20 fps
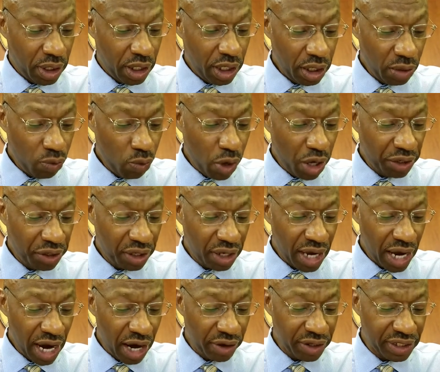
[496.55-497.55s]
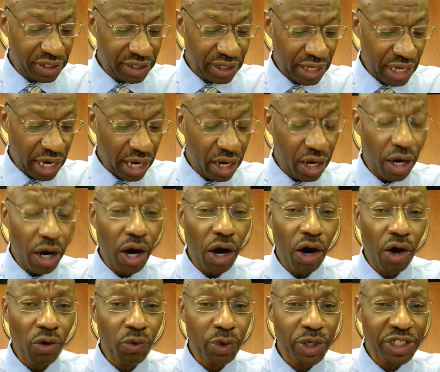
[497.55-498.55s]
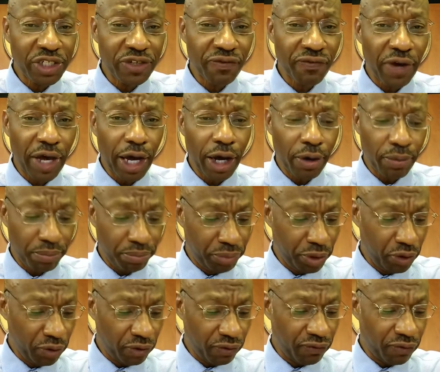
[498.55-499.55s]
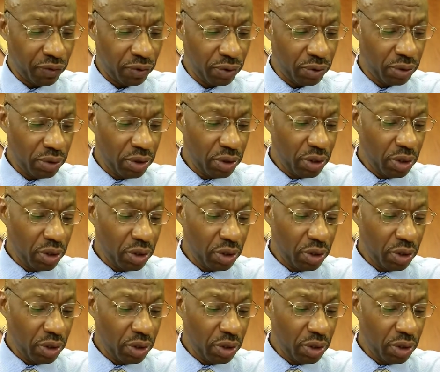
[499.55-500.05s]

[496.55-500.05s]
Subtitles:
He wondered how his Nana always found beautiful